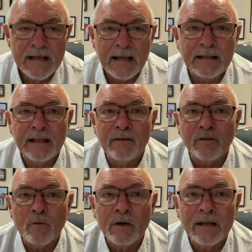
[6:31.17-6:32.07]
And then if
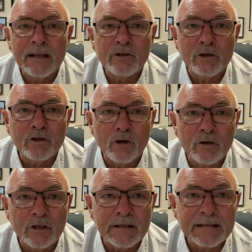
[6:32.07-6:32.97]
you want to get your
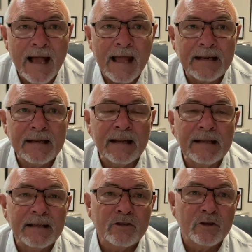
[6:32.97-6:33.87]
church excited
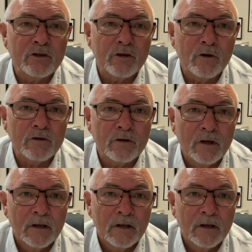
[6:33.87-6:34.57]
and get your church